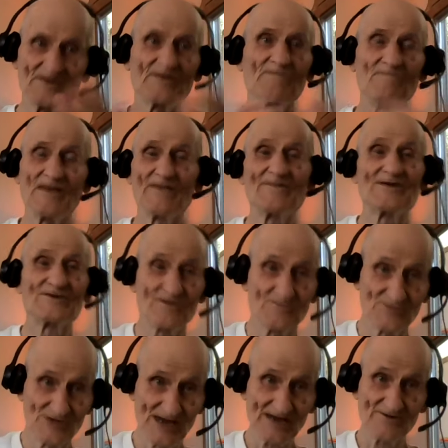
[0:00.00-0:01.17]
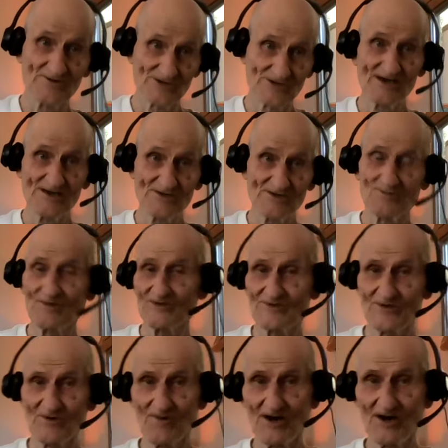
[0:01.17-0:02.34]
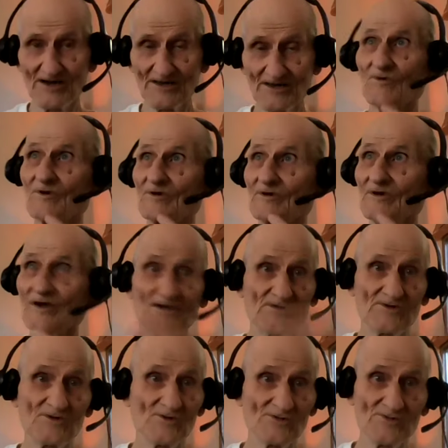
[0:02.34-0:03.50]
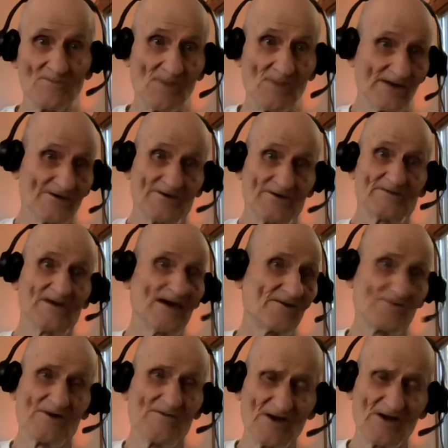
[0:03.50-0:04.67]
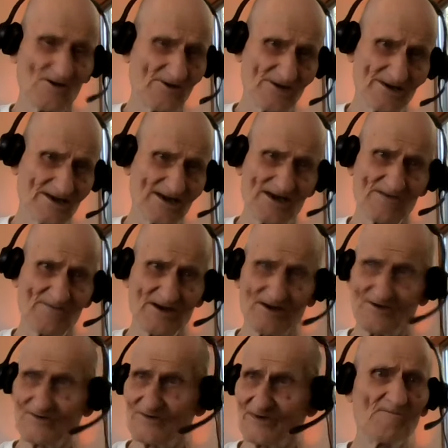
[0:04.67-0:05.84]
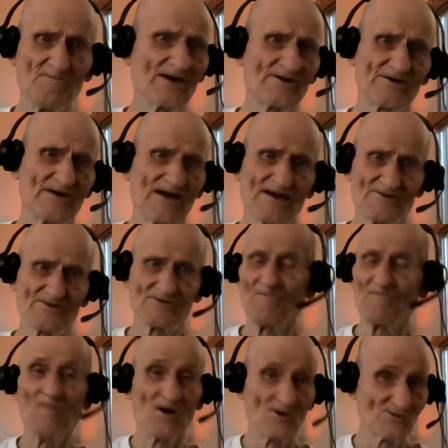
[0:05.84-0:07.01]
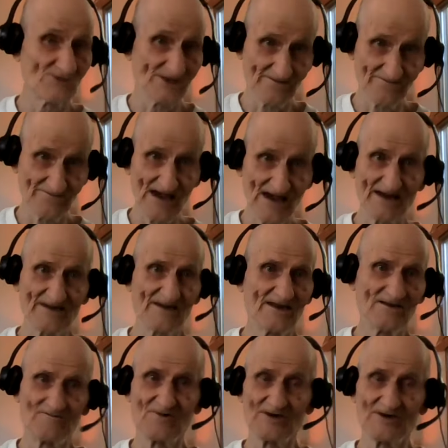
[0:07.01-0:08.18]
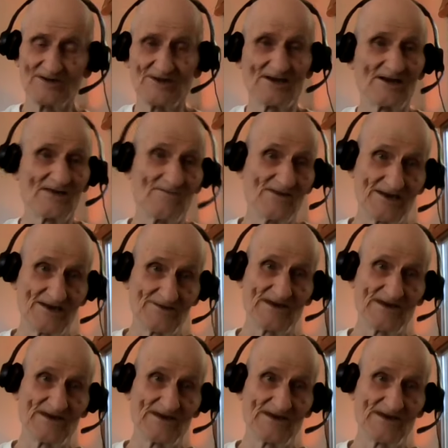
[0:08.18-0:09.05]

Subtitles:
maybe some cheddar cheese once in a while or use butter. I don't even go to ghee because butter has mostly fat and very little of anything